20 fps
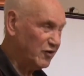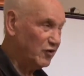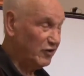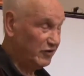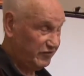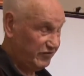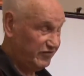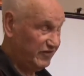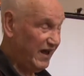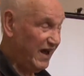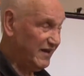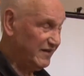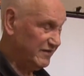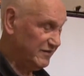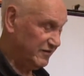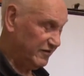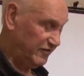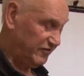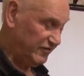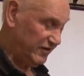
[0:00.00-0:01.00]
or it sat in
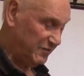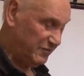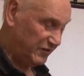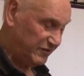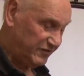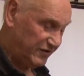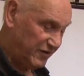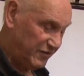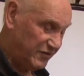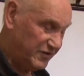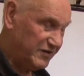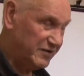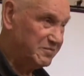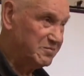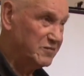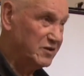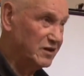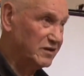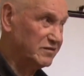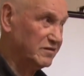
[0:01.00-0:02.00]
the cemetery in
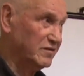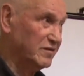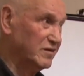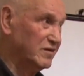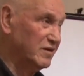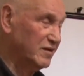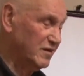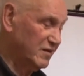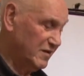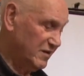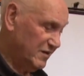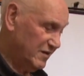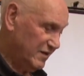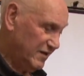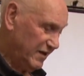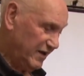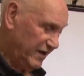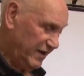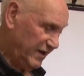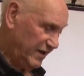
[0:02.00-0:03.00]
Milton,
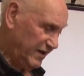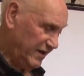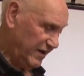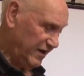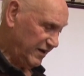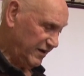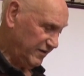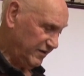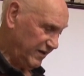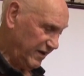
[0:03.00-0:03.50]
and I had